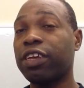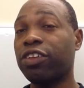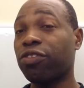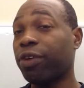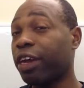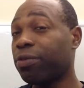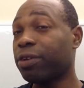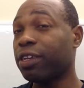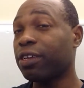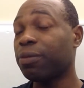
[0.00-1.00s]
interact
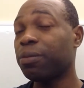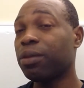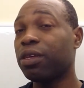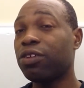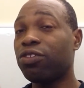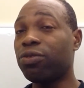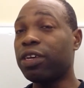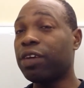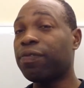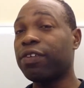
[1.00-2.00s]
with to
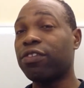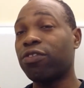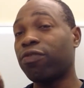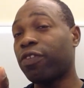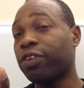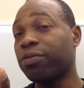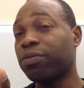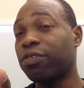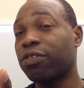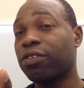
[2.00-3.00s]
give us those volumes.